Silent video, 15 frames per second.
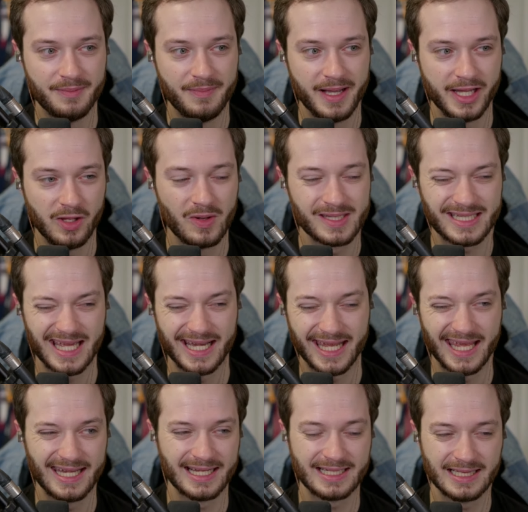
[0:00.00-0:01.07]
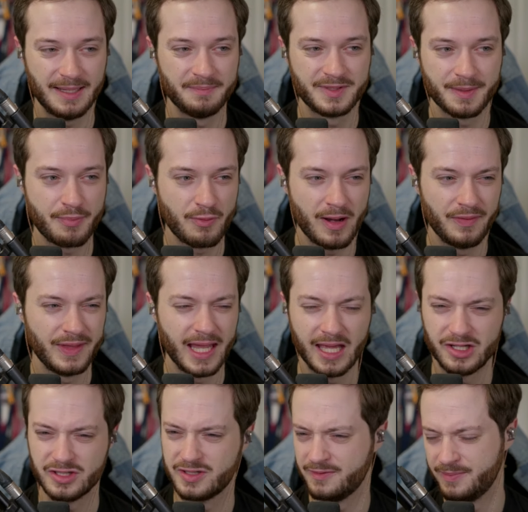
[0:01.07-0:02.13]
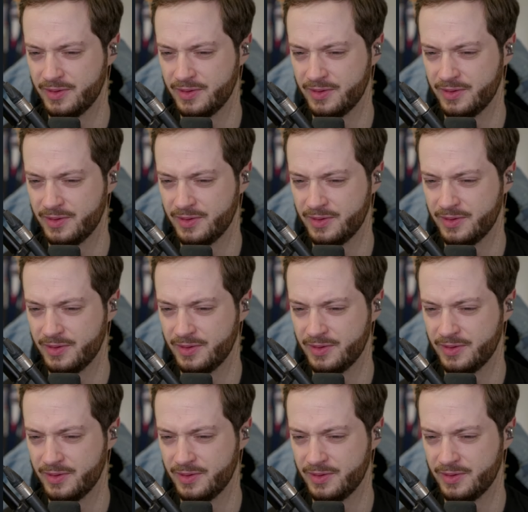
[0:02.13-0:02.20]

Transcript: my units kind of getting clumped up around the edges of